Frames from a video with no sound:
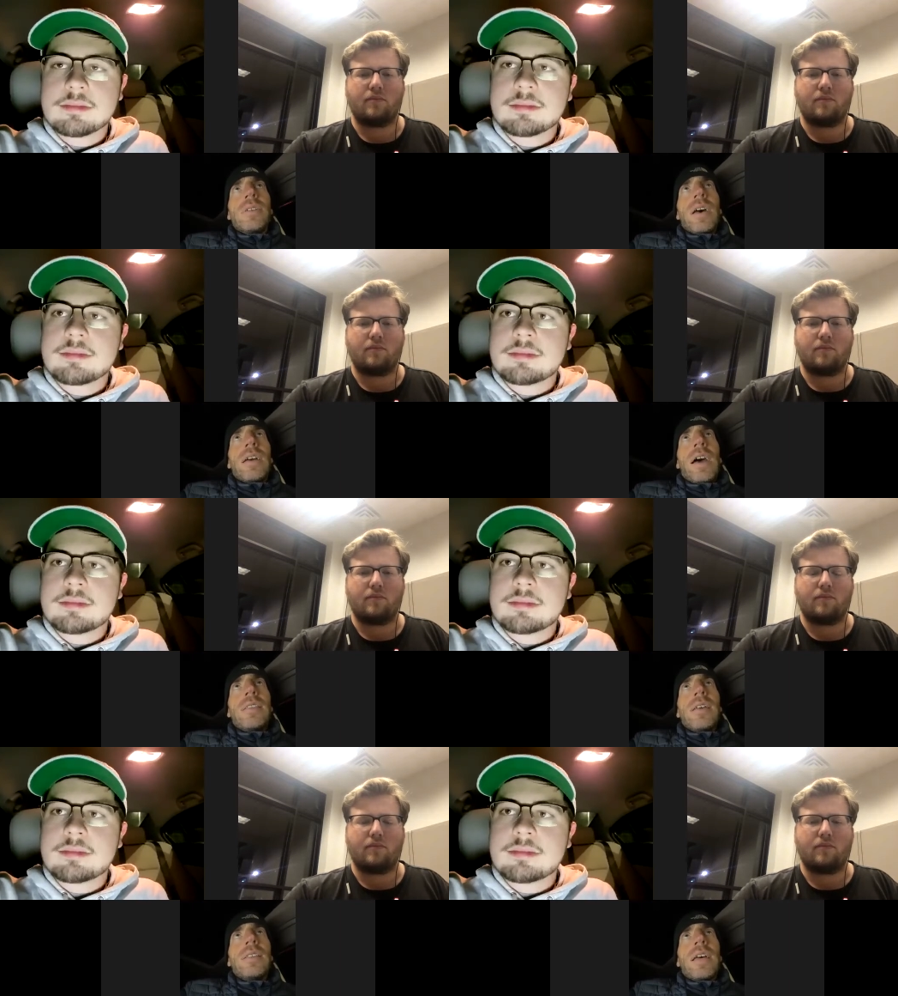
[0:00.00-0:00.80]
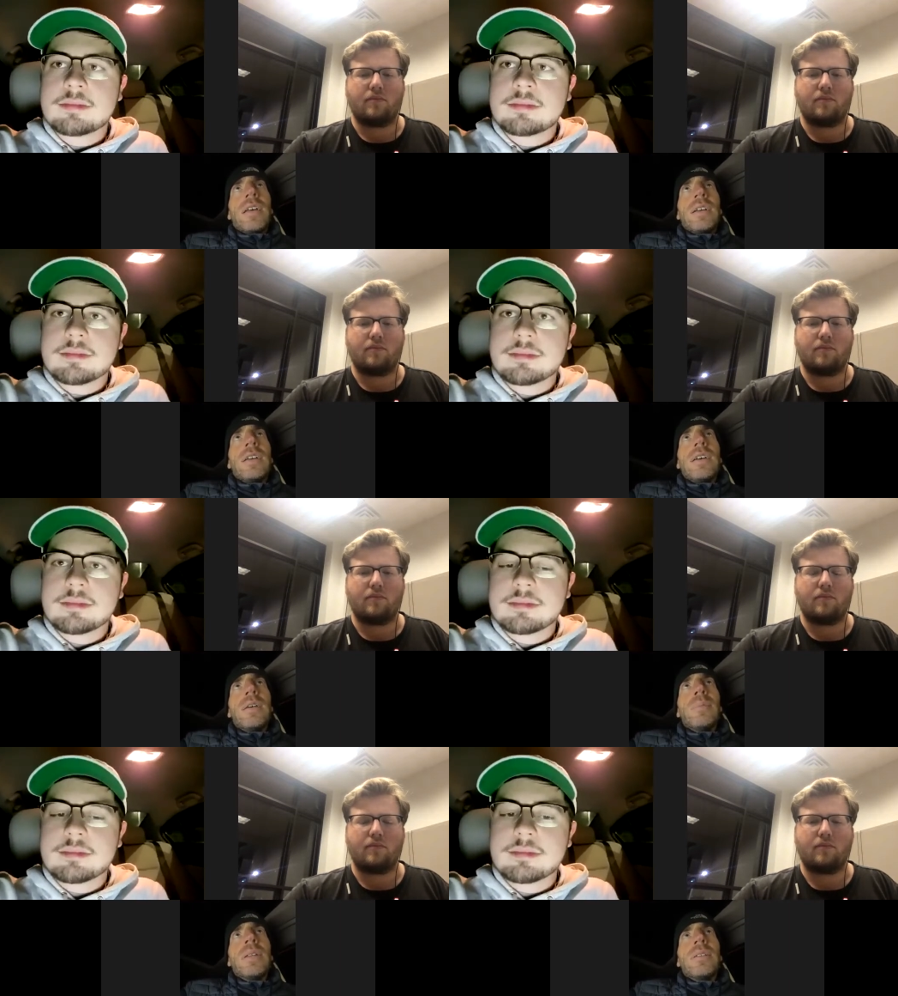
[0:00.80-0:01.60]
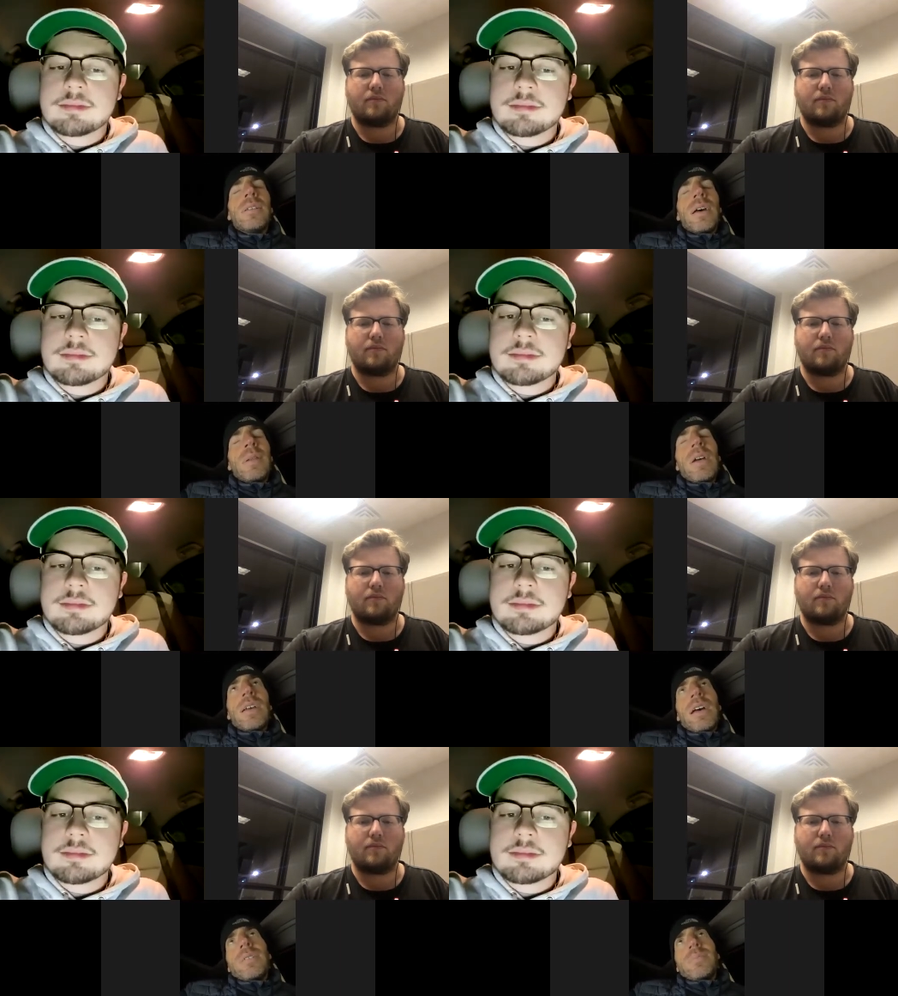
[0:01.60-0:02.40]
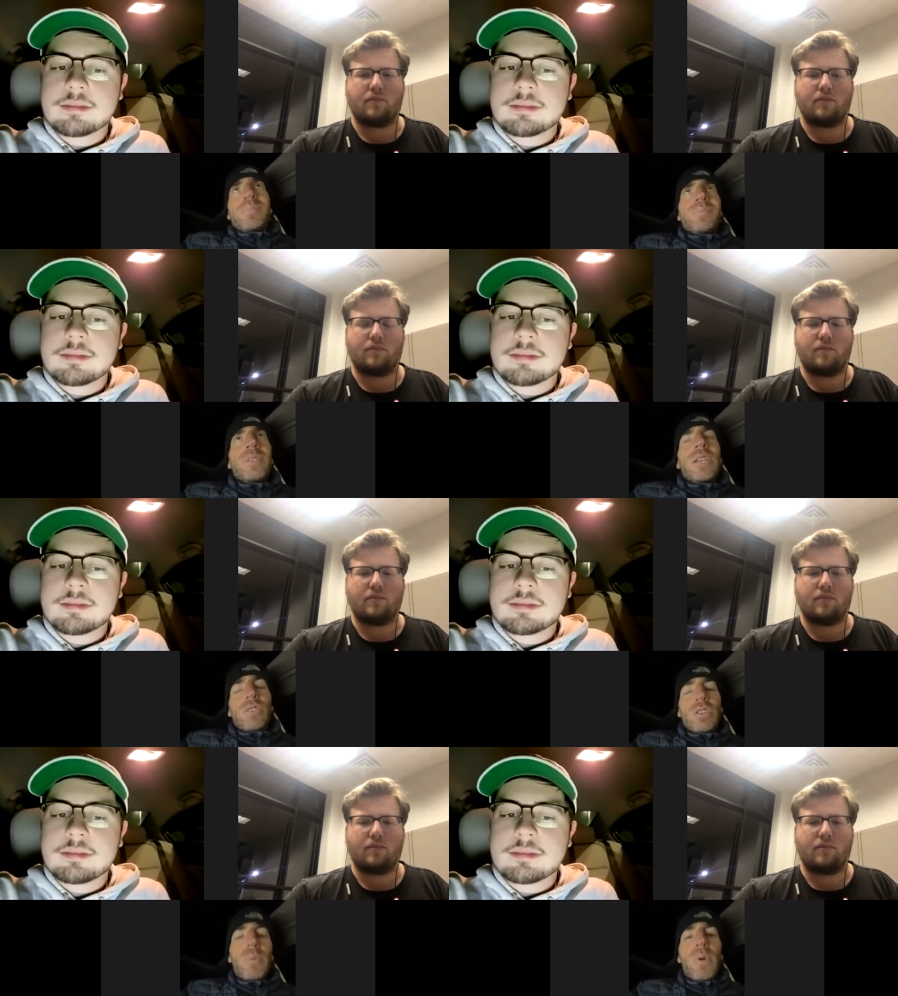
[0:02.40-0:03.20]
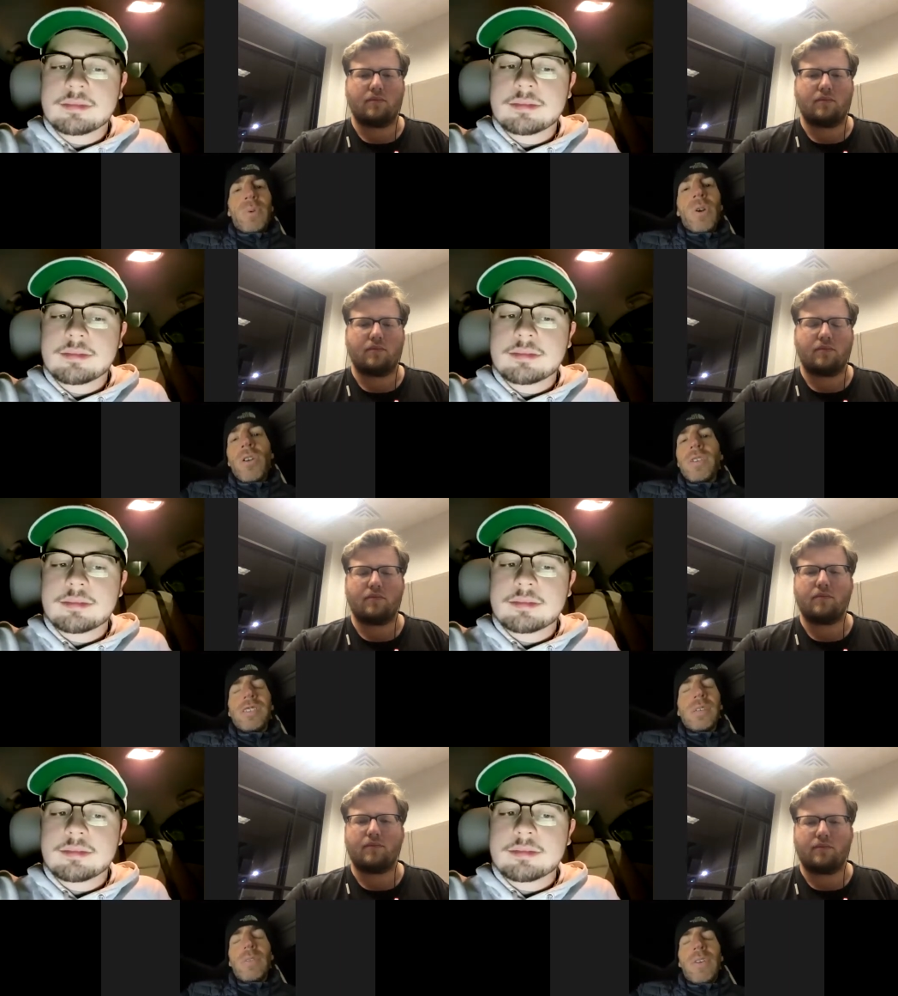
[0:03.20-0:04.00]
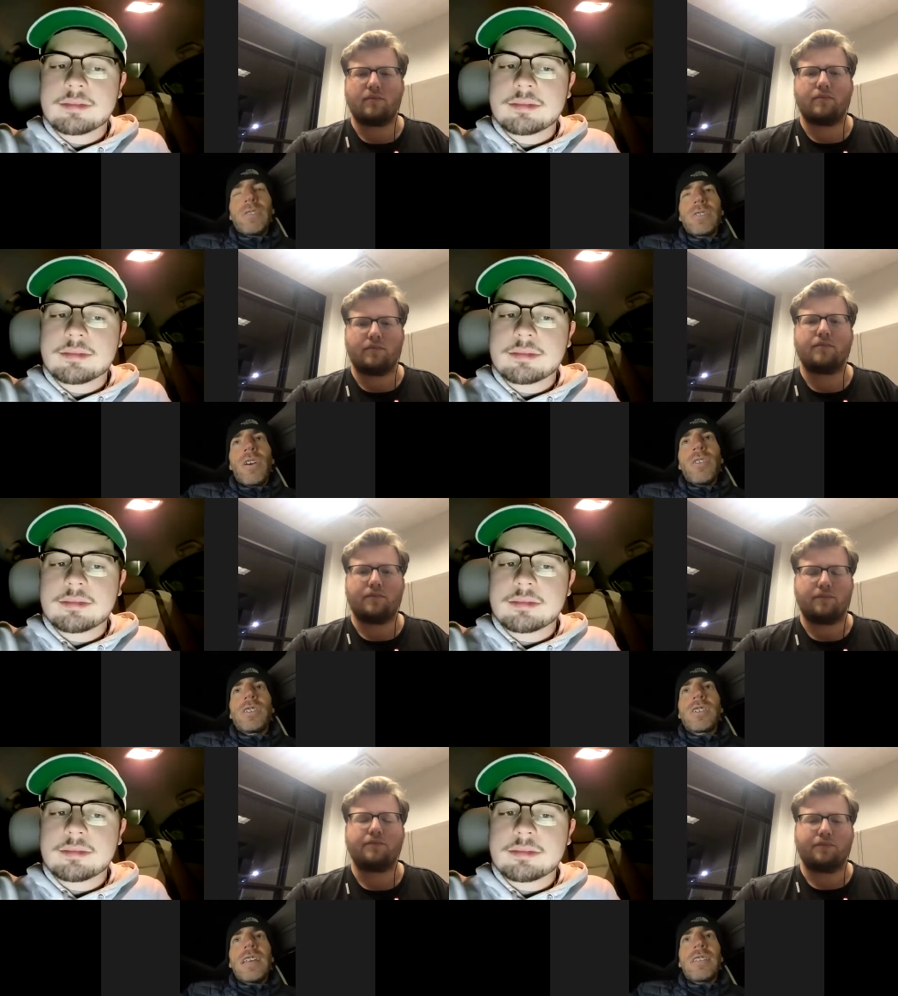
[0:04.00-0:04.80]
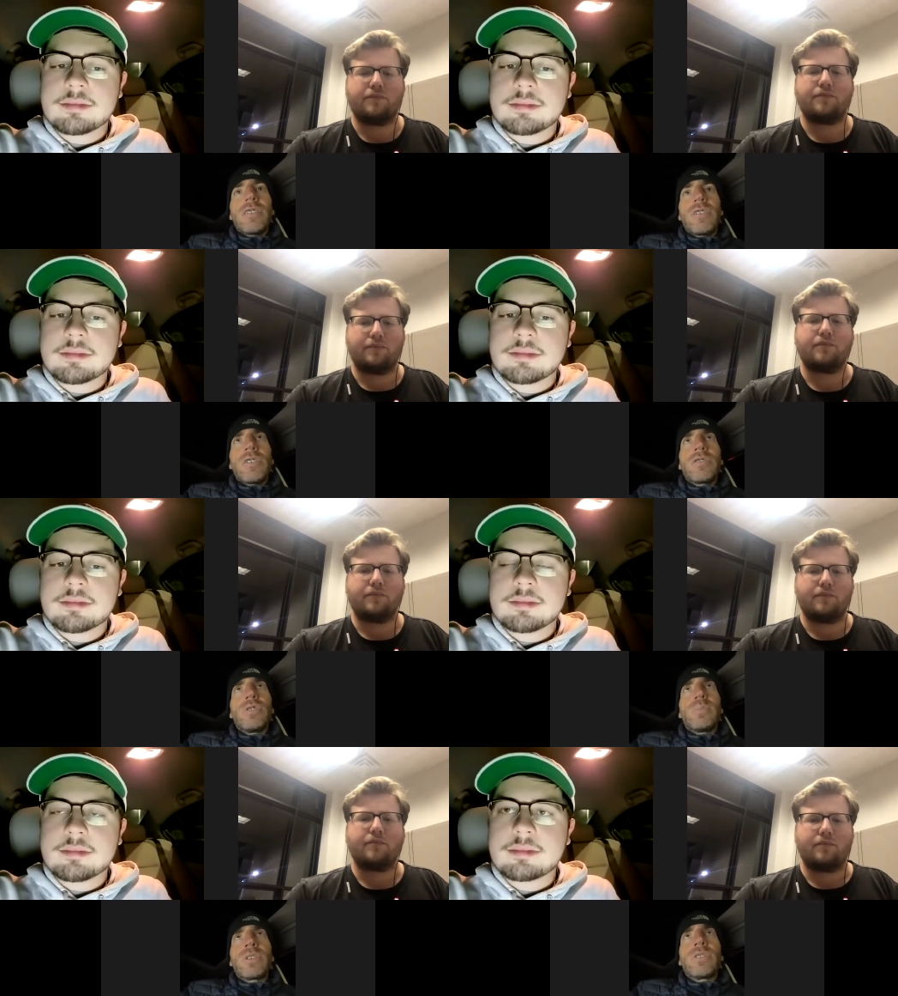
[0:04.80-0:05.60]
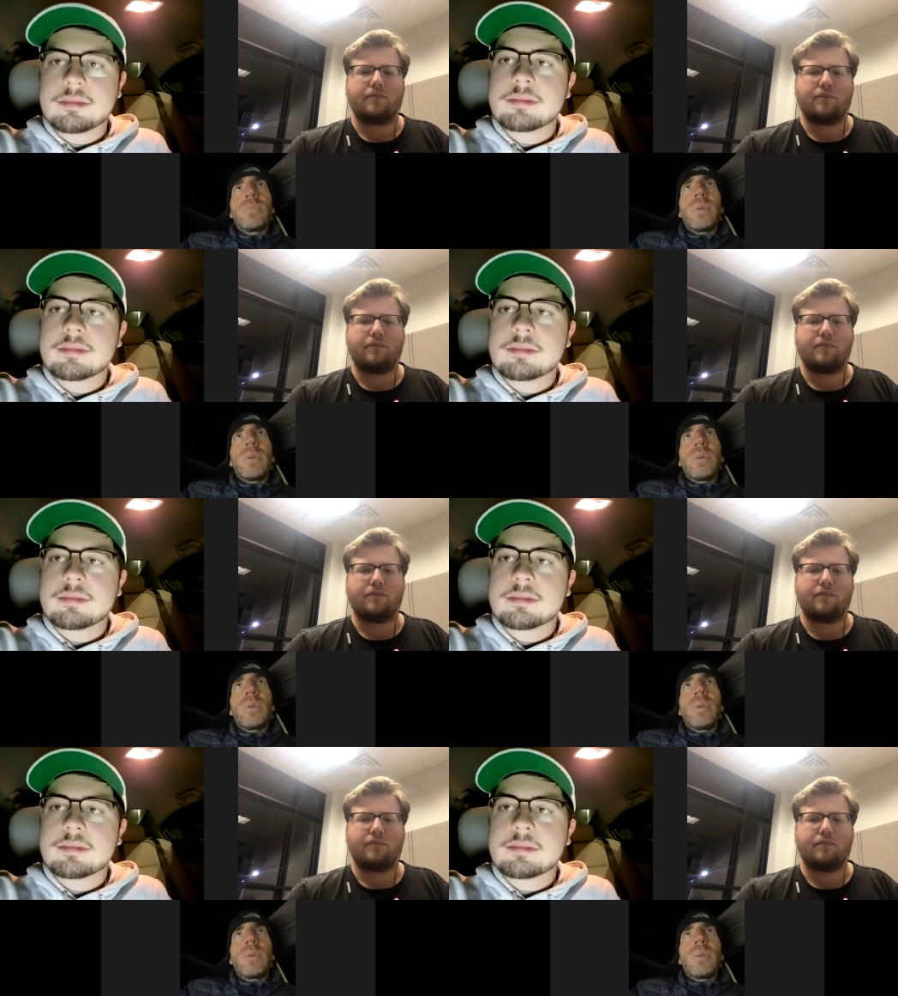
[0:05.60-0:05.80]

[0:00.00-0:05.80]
Speaker 1: I, I think that again, I mean, I mean, I, you get to the point where all these semifinals and all these classes are, are super good.